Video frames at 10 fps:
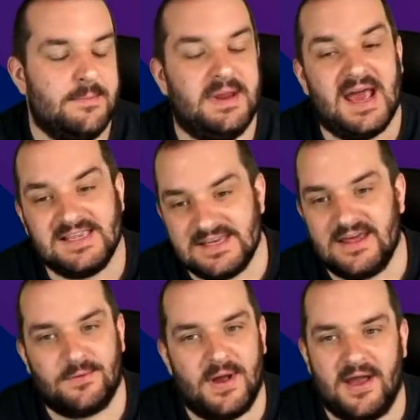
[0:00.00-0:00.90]
But that is
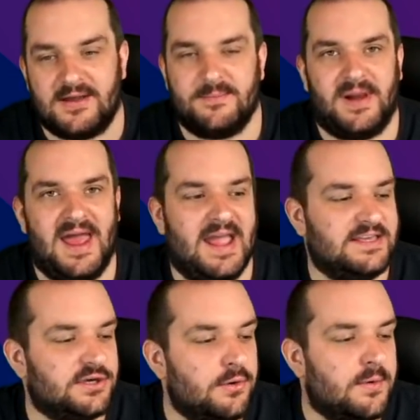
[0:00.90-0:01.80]
another way I can play
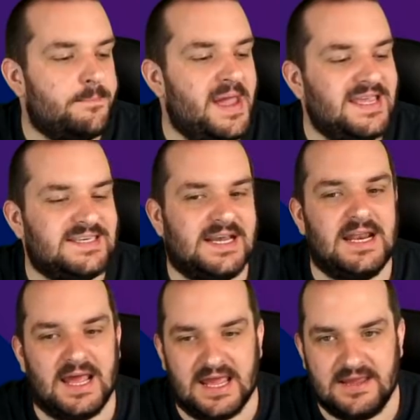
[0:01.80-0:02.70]
it. So
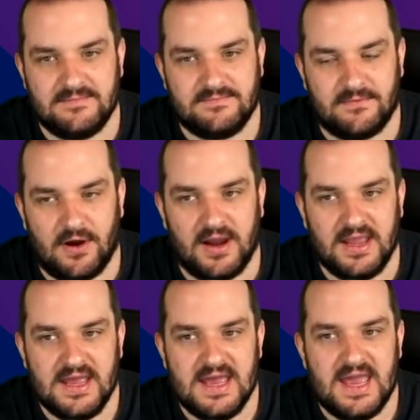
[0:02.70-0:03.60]
basically,
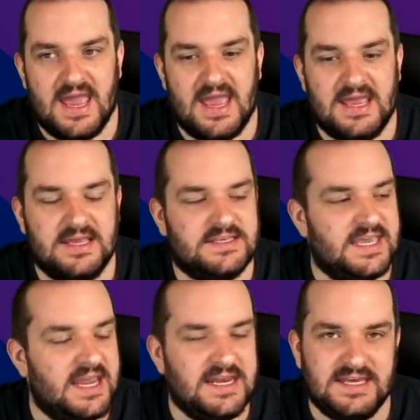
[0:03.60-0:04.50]
right,
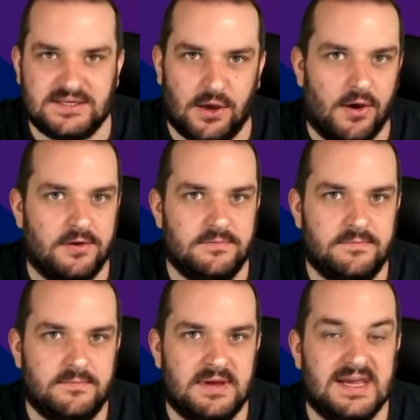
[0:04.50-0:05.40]
Tierney's gone,
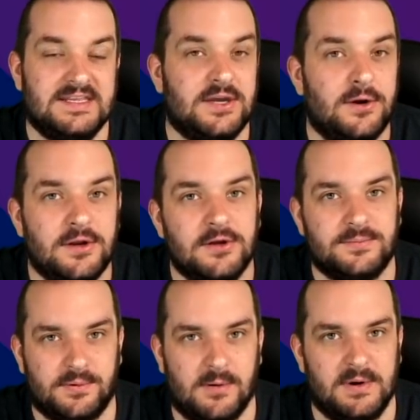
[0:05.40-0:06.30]

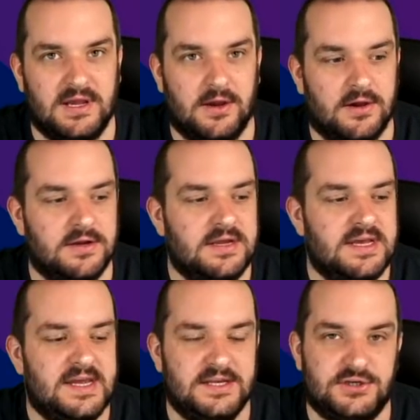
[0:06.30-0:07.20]
Antonio's probably gone,
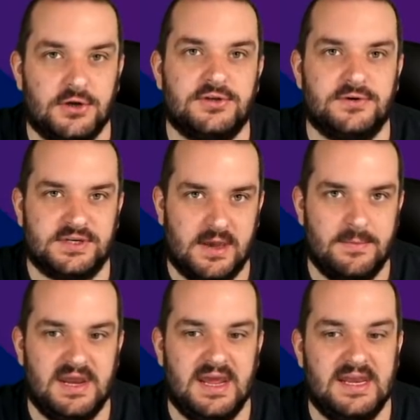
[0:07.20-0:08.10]
and Jota is
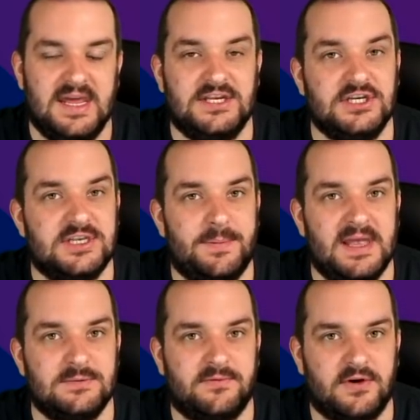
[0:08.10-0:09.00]
coming in. It just
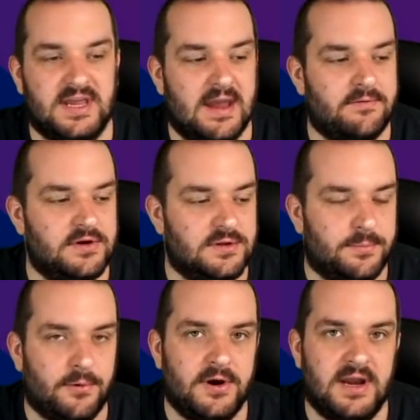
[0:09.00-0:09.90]
depends whether I get rid of De
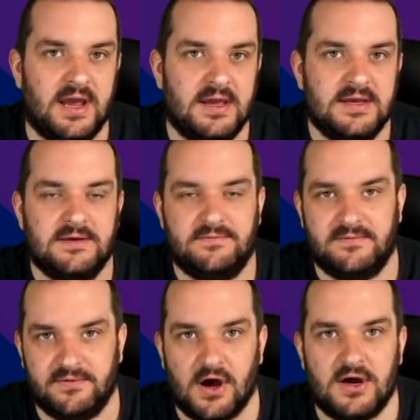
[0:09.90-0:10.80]
Bruyne
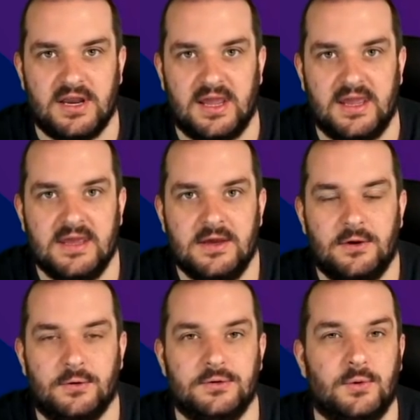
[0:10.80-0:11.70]
for Vardy,
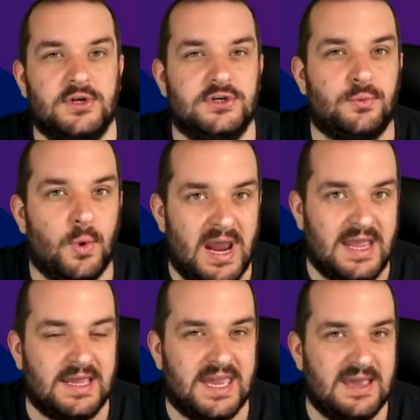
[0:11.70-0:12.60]
or do I just
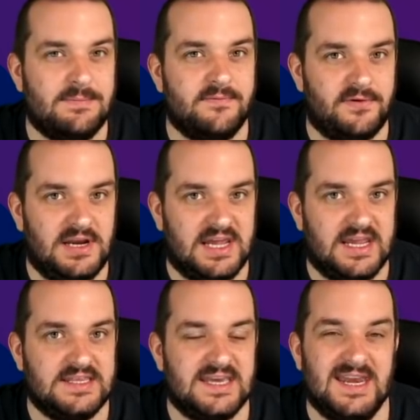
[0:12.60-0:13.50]
wait and keep him for
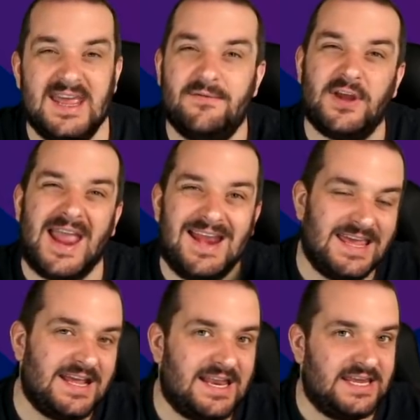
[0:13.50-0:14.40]
Leeds. And if I get
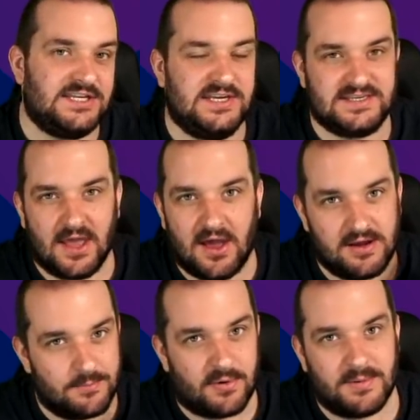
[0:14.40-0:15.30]
any inclination he's
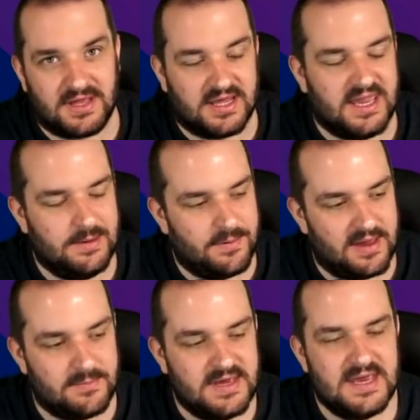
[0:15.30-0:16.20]
starting, I'm probably going to keep
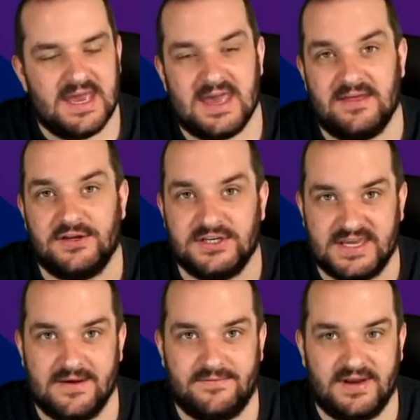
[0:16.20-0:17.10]
him, and I just
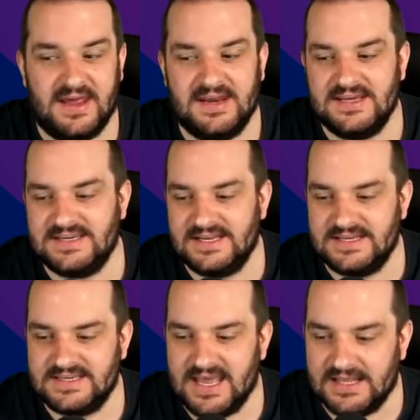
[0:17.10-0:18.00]
get Fernandes in
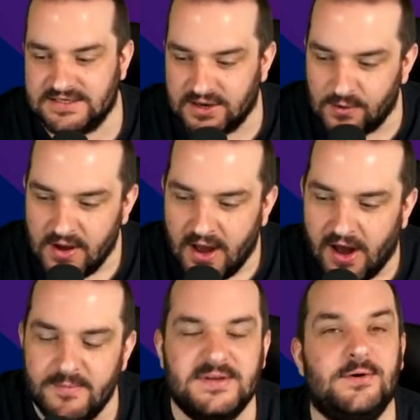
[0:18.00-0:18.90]
instead. So
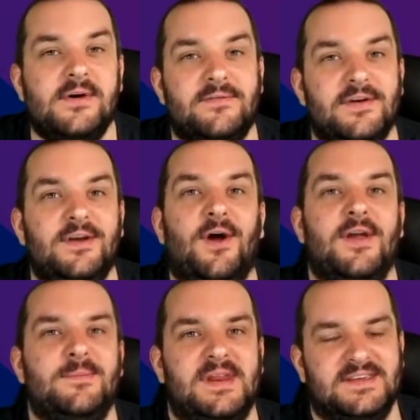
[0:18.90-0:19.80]
I've been talking for
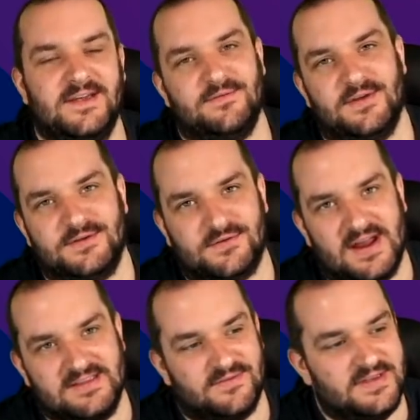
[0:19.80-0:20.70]
9 minutes over those
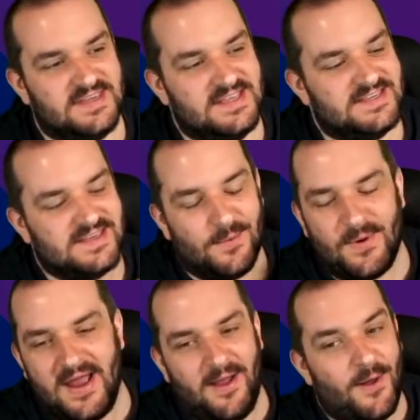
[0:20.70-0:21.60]
transfers. In some
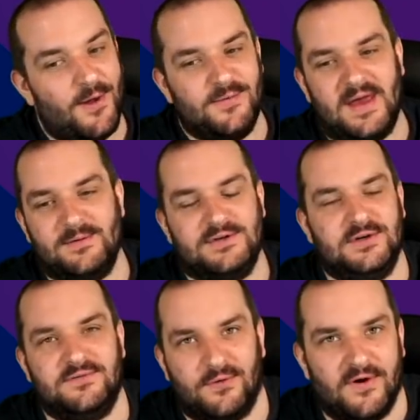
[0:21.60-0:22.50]
way, I hope that was
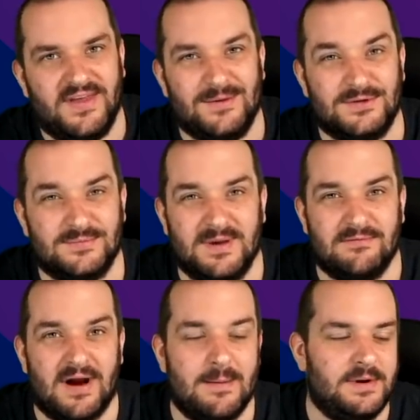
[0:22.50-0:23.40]
useful. I think it was just me
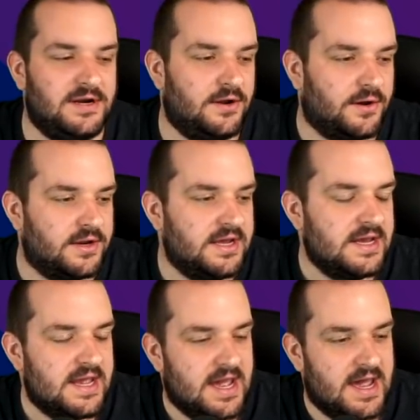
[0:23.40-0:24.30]
rambling
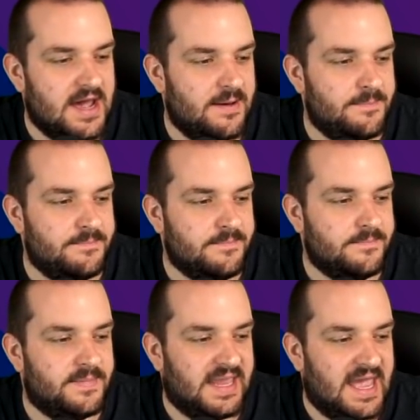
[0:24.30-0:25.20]
on.
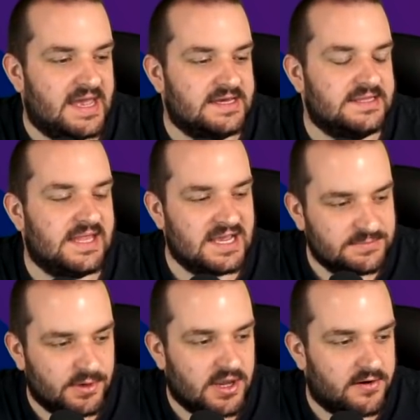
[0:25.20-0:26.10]
But yeah,
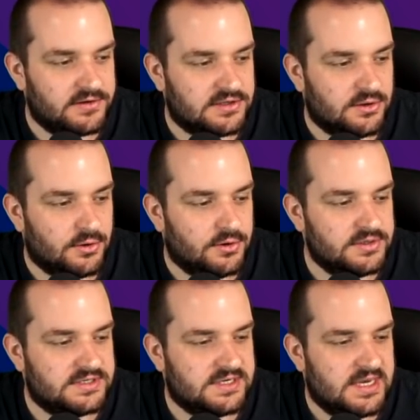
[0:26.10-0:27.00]
that's my current
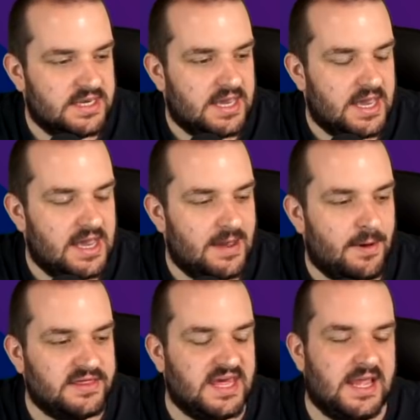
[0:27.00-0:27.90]
thoughts.
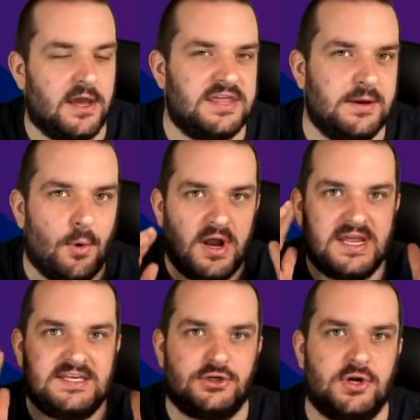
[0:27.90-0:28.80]
I think what I
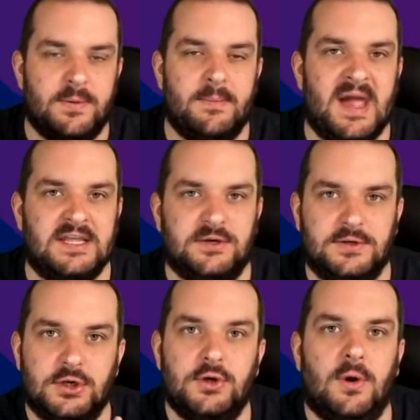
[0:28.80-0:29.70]
need to strip it back to
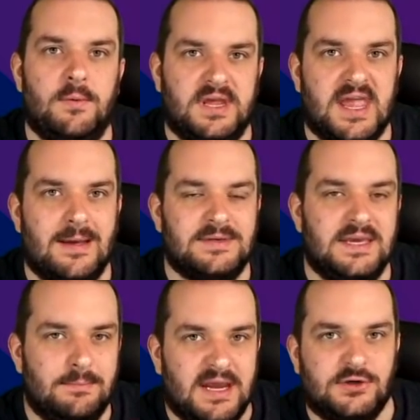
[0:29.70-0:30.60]
is who do I want to
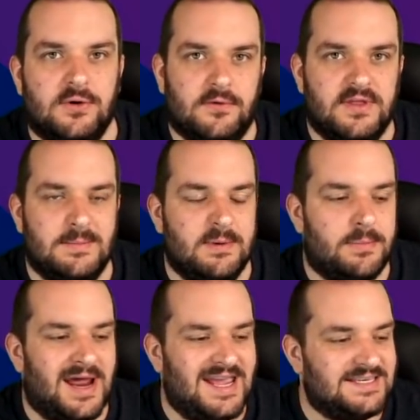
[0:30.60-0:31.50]
captain, make sure I've got them in
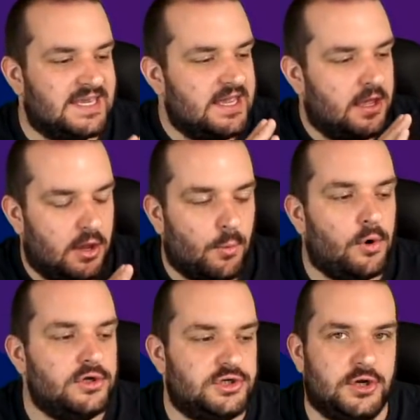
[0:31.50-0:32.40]
place. I
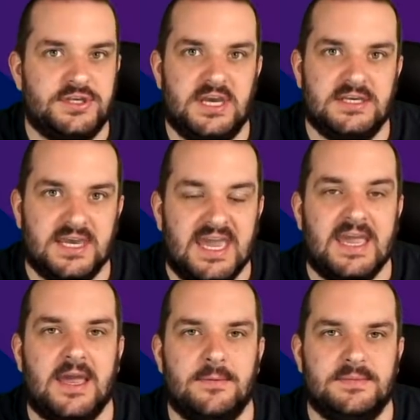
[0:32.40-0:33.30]
want Jota, so
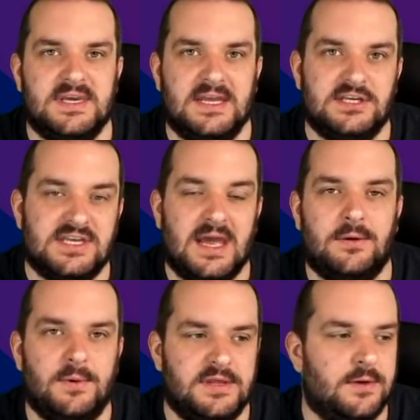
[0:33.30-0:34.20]
he comes in. Just how
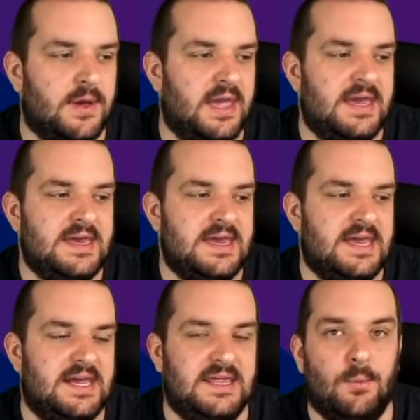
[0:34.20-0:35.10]
do I do it?
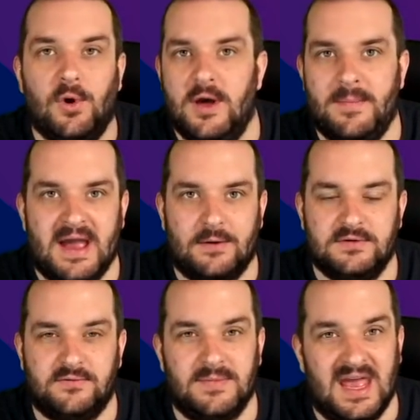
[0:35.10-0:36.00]
And then work
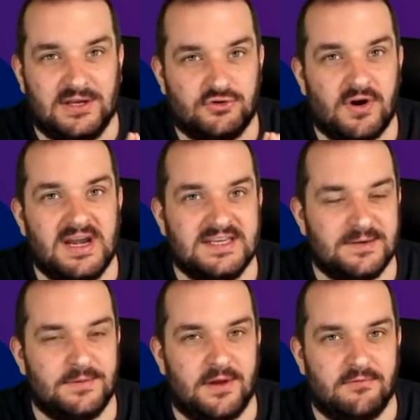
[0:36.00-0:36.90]
backwards from there. Trent is
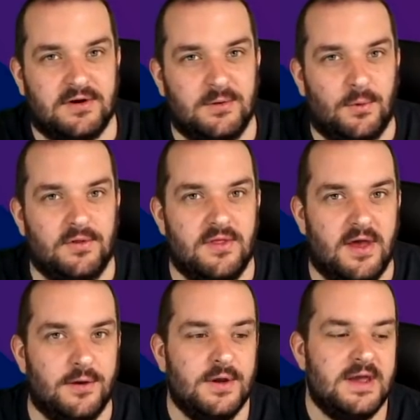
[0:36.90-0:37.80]
someone I really want,
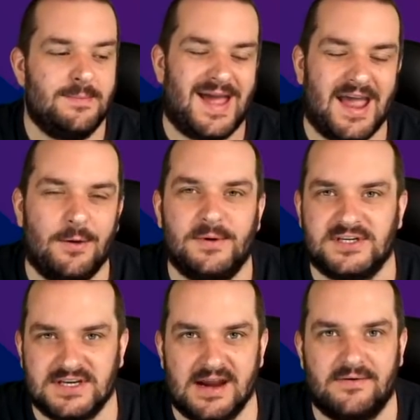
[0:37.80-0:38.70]
though, but how
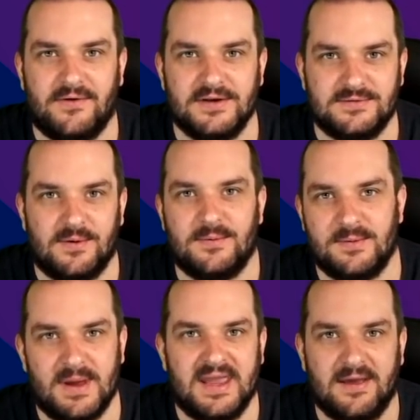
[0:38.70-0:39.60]
much sacrifice do I want
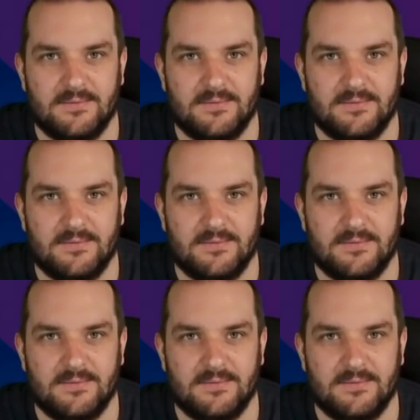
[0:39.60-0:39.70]
to make up